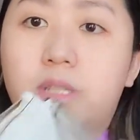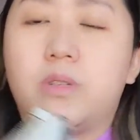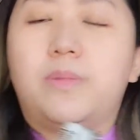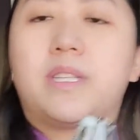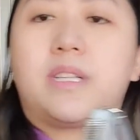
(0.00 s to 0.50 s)
So
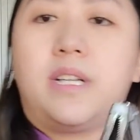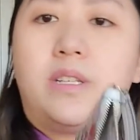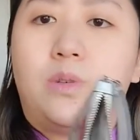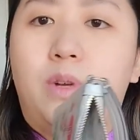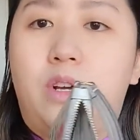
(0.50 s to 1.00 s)
basically,
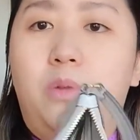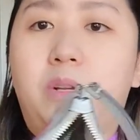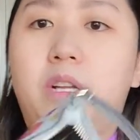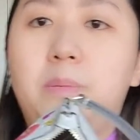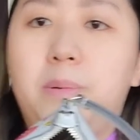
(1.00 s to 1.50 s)
so when I open
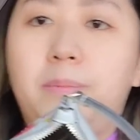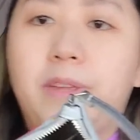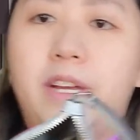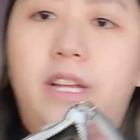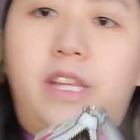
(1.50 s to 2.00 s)
it up,
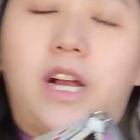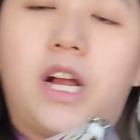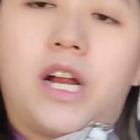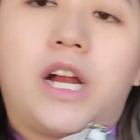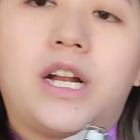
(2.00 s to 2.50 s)
there
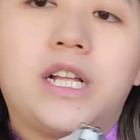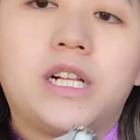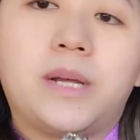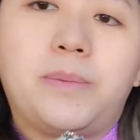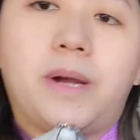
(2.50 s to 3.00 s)
are little
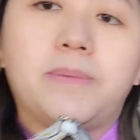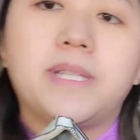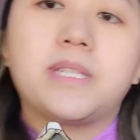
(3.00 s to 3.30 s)
compartments.